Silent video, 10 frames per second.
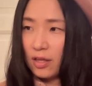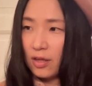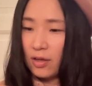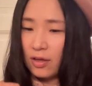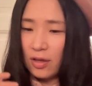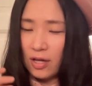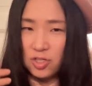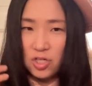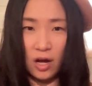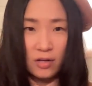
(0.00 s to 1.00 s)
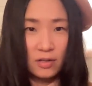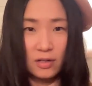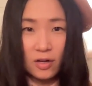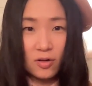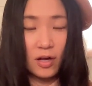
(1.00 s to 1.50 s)

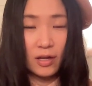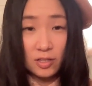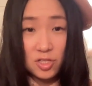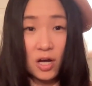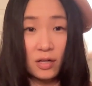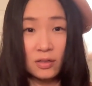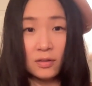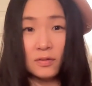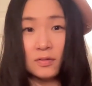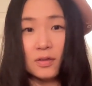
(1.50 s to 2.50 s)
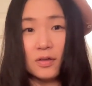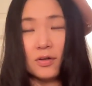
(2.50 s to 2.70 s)
channeler, like a channel,